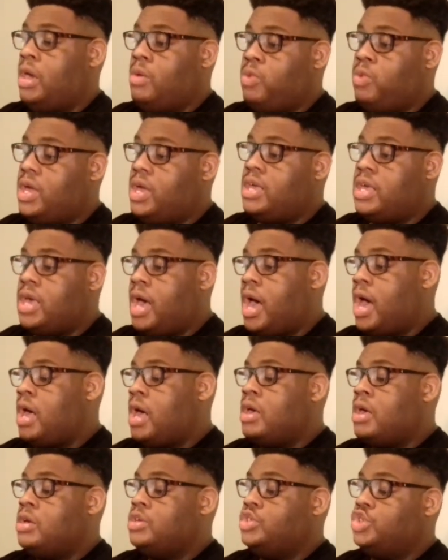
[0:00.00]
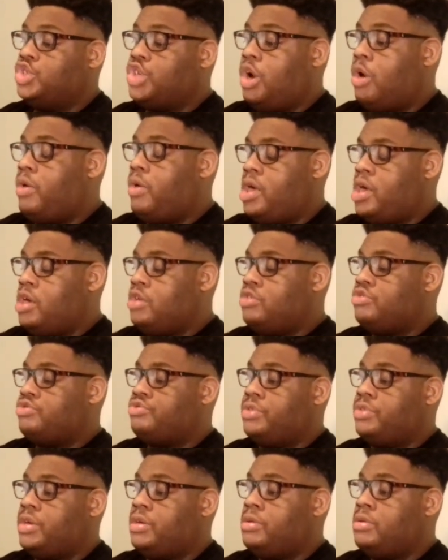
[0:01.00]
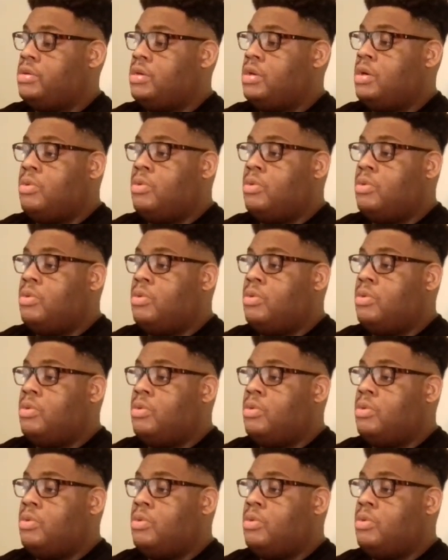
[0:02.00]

And we got Hendry.